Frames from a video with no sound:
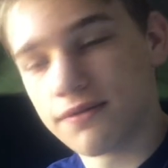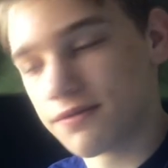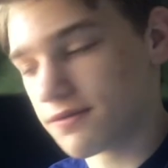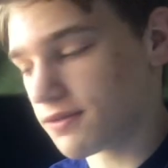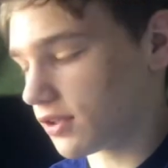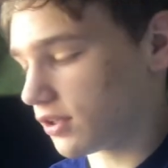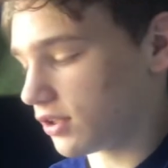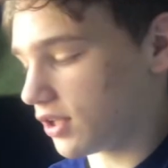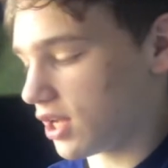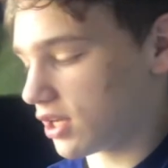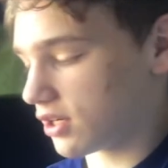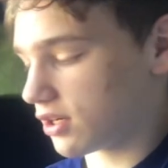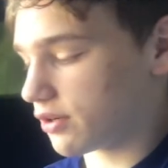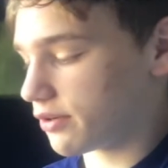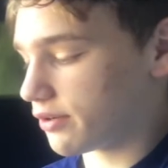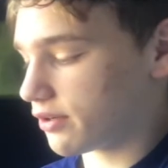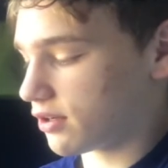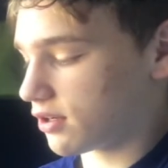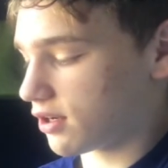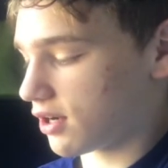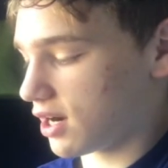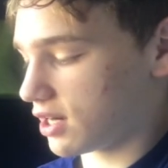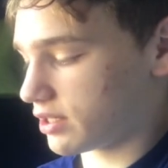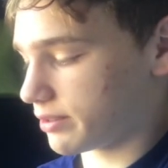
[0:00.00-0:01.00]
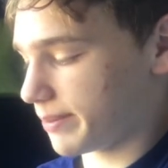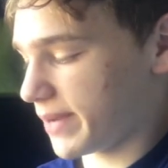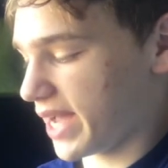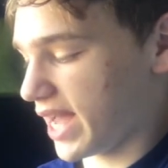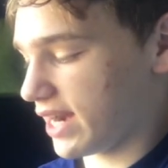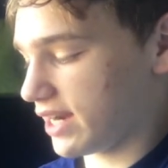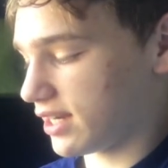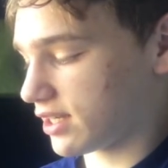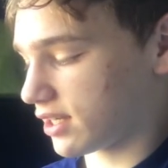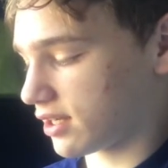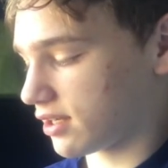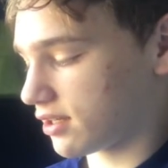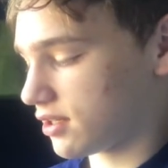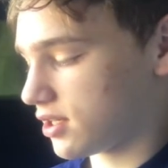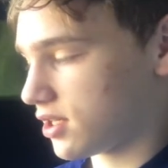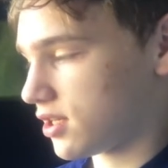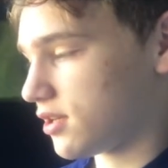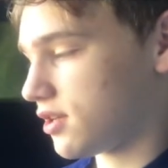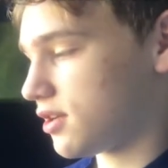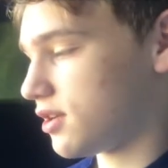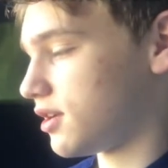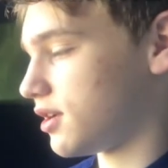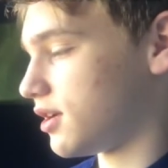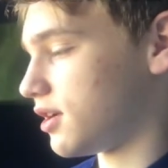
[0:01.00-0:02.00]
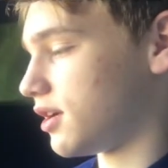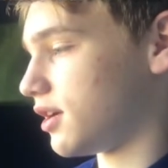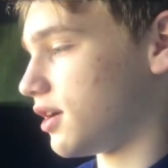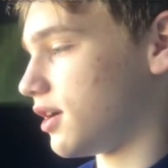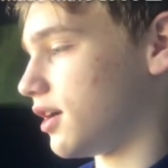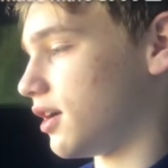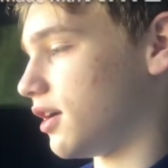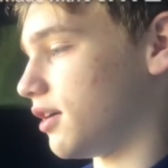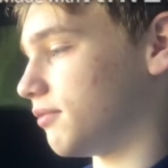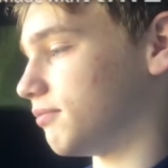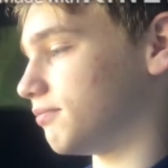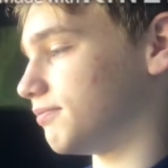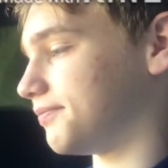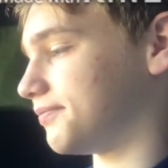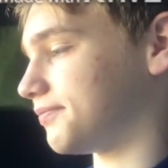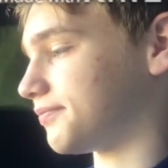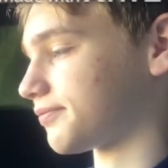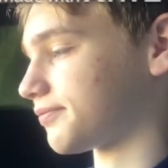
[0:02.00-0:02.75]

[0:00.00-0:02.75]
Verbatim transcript: full auto or automatic. Um,